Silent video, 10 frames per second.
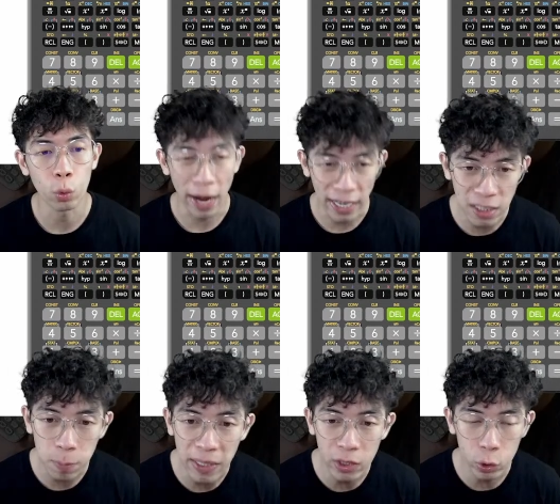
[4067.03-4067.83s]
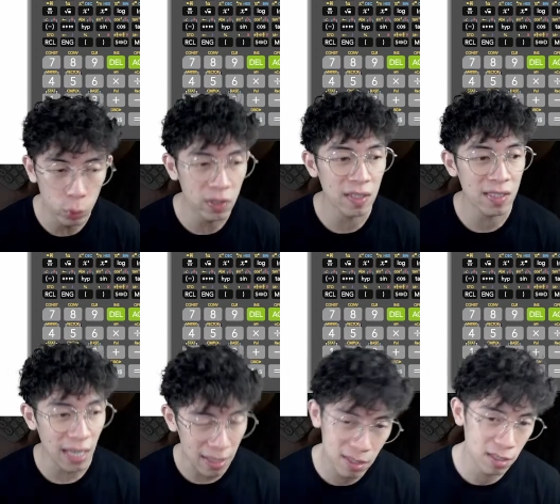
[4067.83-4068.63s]
explain using
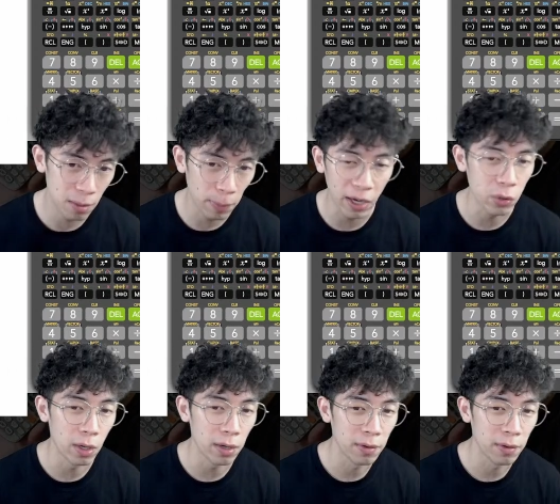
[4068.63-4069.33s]
sets, but I don't want.